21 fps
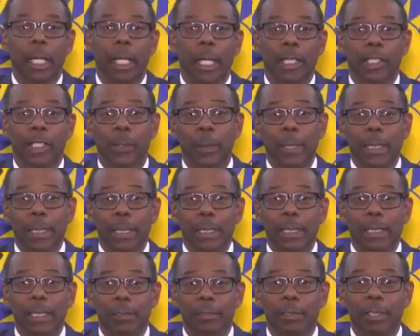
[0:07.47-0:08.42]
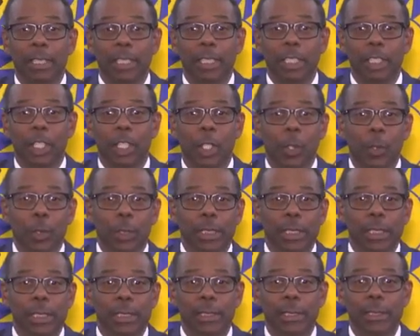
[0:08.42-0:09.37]
As 2017
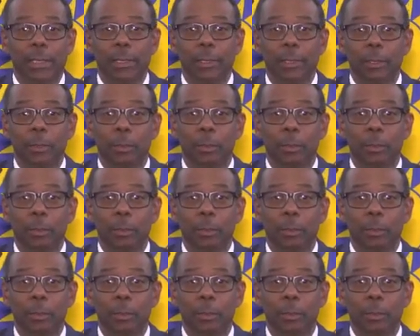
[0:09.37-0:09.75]
closes,